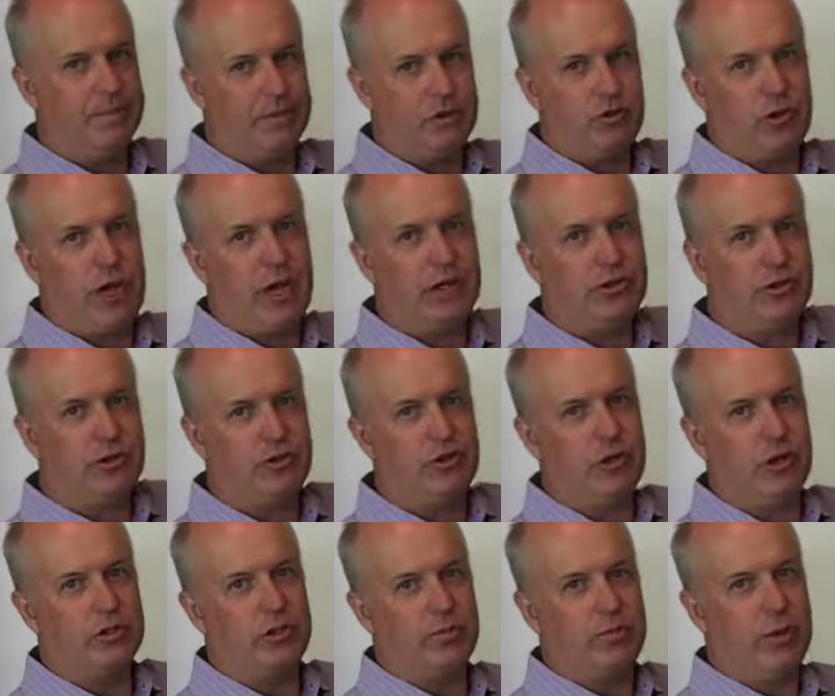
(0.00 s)
Strategy,
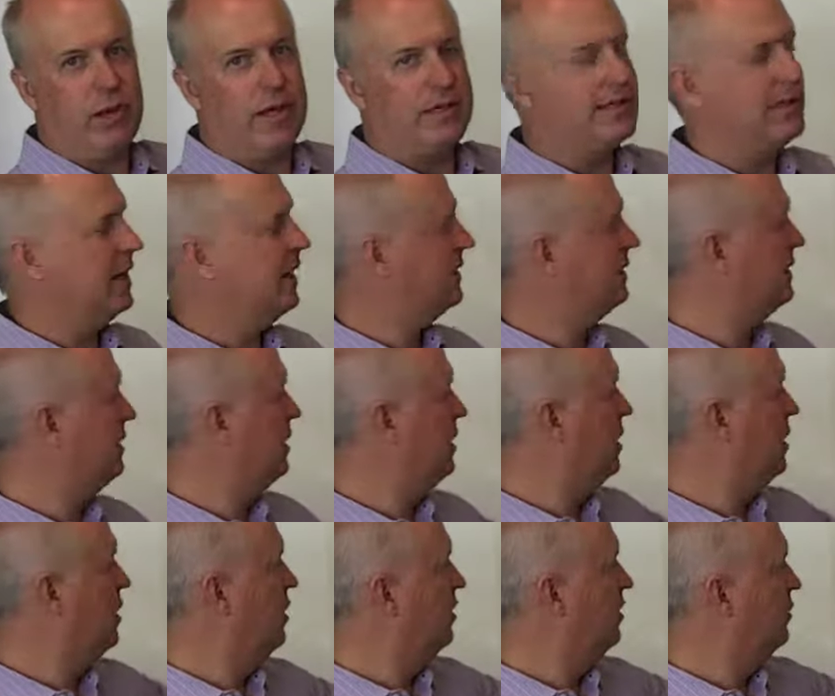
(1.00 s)
structure, process,
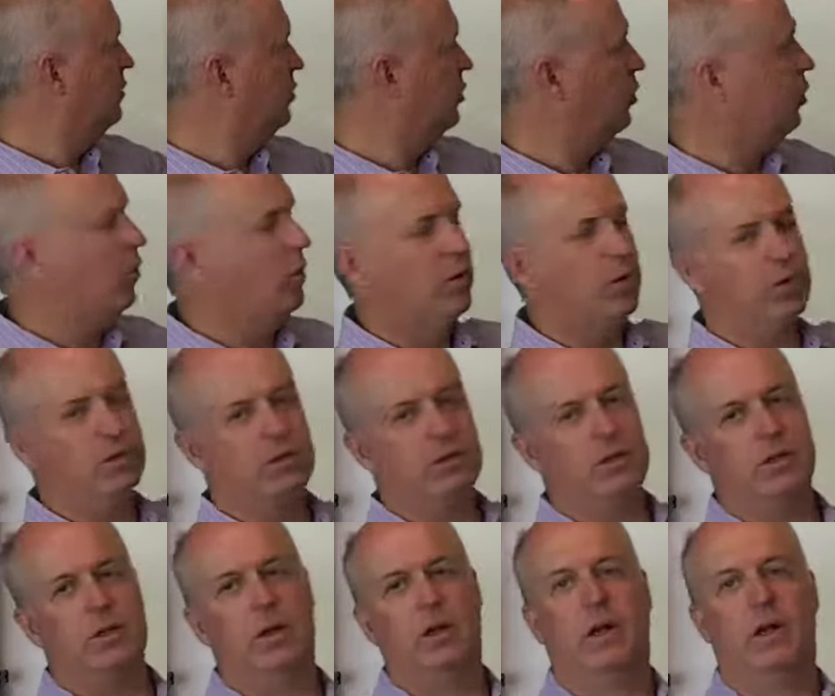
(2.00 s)
tools,